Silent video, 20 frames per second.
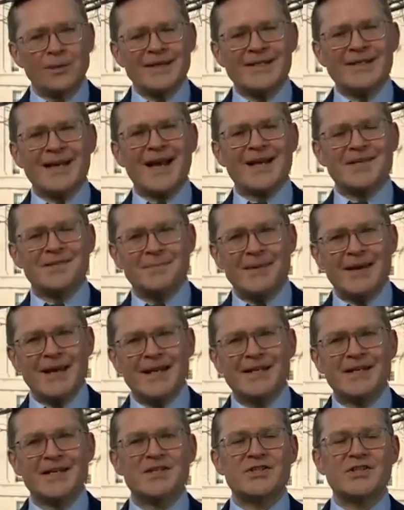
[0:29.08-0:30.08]
has
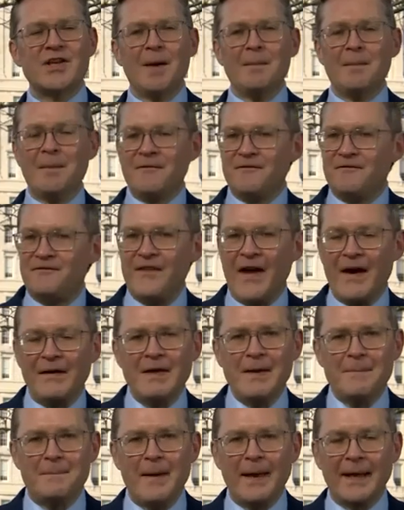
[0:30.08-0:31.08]
made some
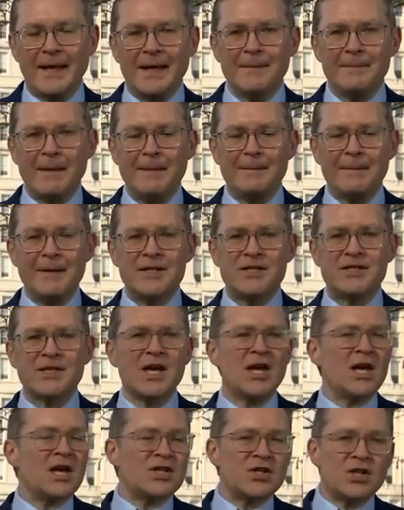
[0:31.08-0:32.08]
very big commitments
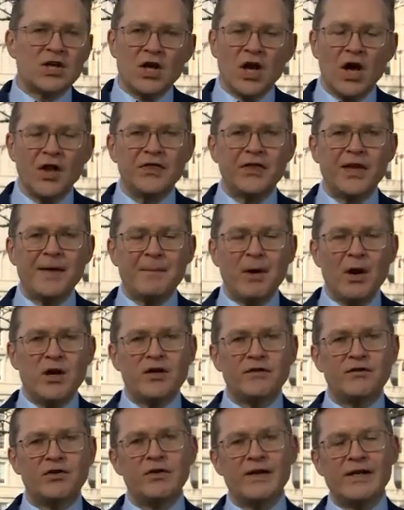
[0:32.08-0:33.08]
to cut the amount
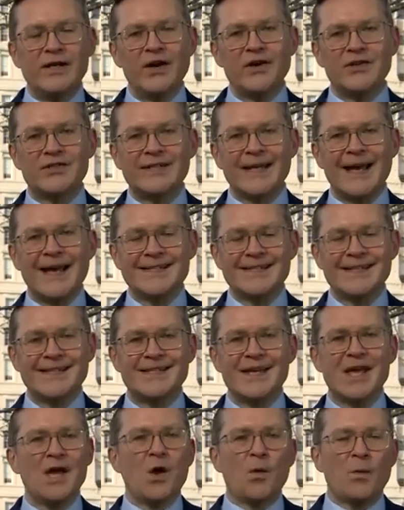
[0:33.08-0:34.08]
of greenhouse
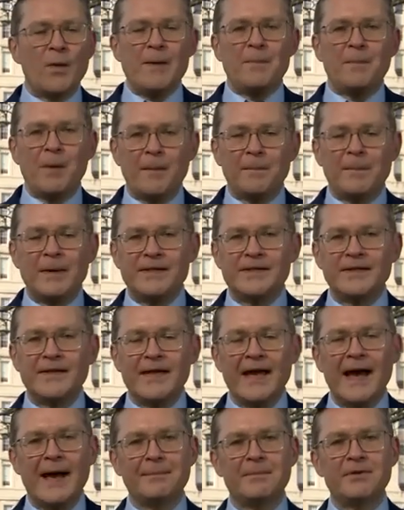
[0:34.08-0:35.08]
gases we pump into
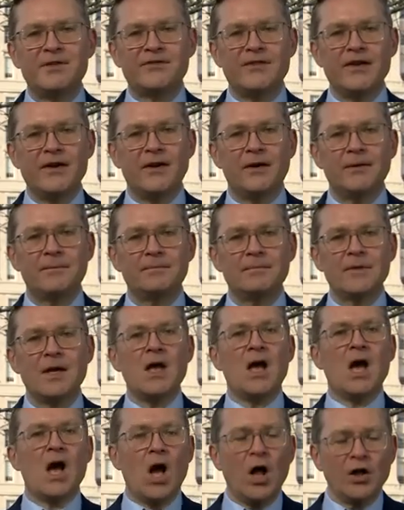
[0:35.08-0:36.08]
the atmosphere.
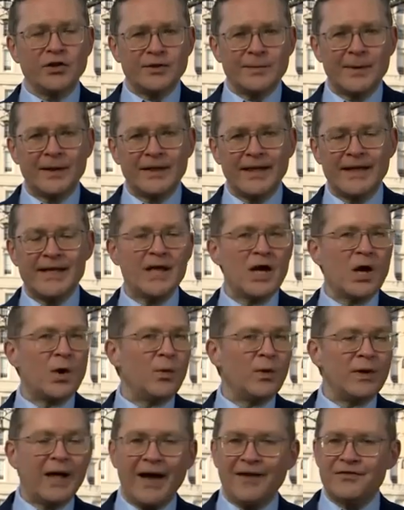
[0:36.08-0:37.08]
Ultimately,
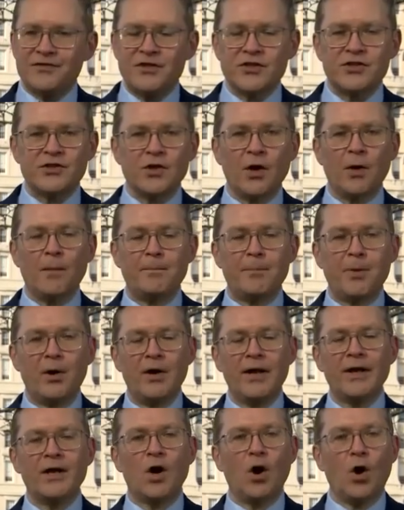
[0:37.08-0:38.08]
we'll have to stop
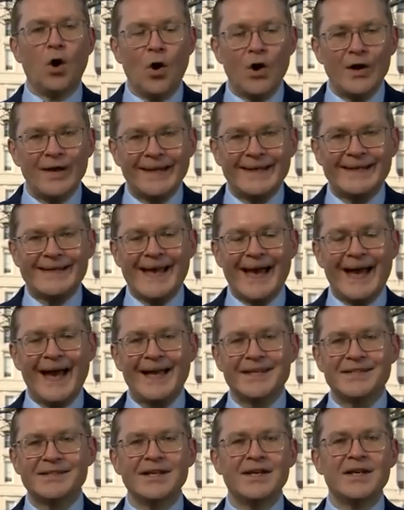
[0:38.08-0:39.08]
burning oil and
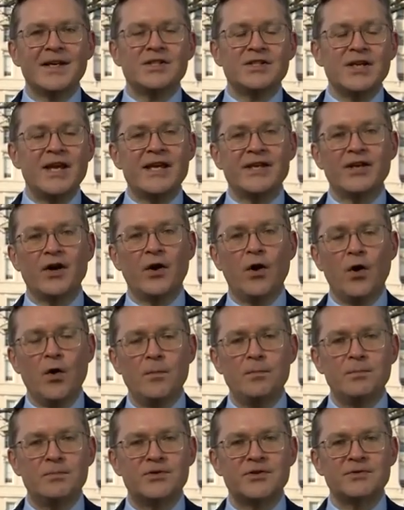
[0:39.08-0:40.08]
gas to heat our
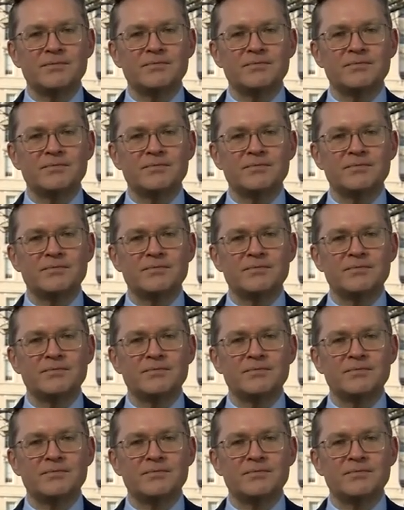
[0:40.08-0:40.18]
homes.